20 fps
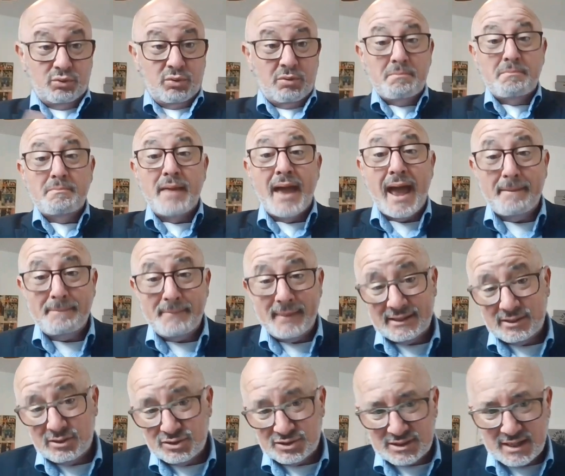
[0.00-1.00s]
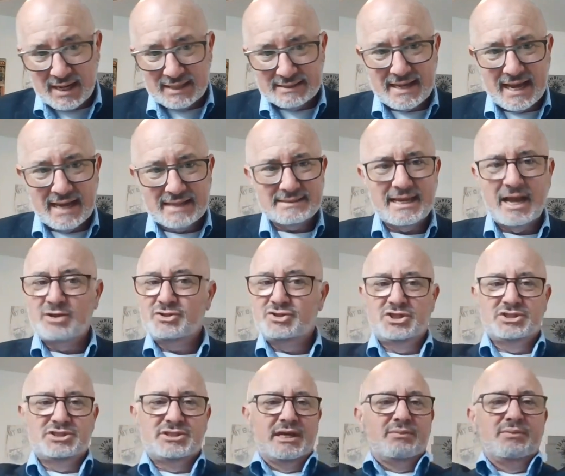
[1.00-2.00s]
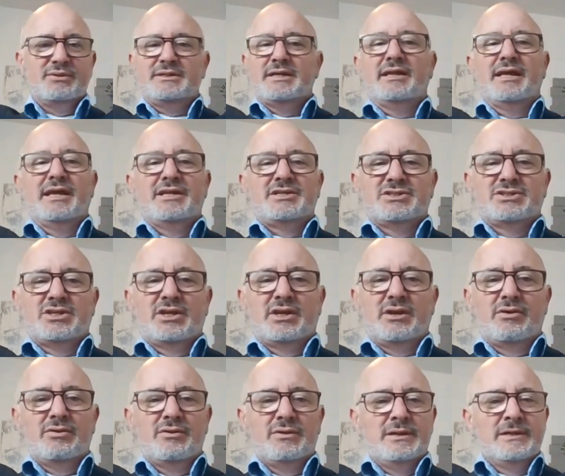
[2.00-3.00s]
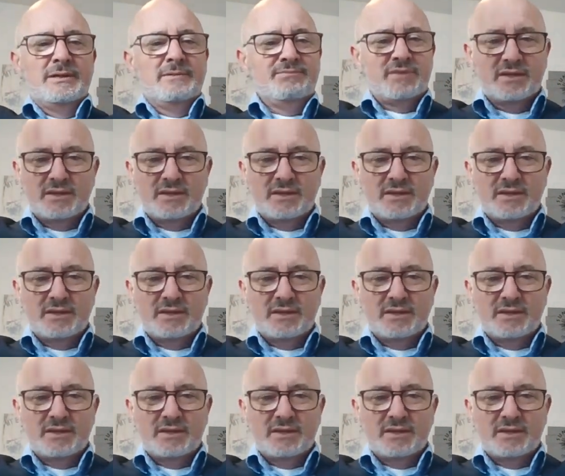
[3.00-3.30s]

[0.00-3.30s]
So we're mapping those contacts out, just like we tell agents to do.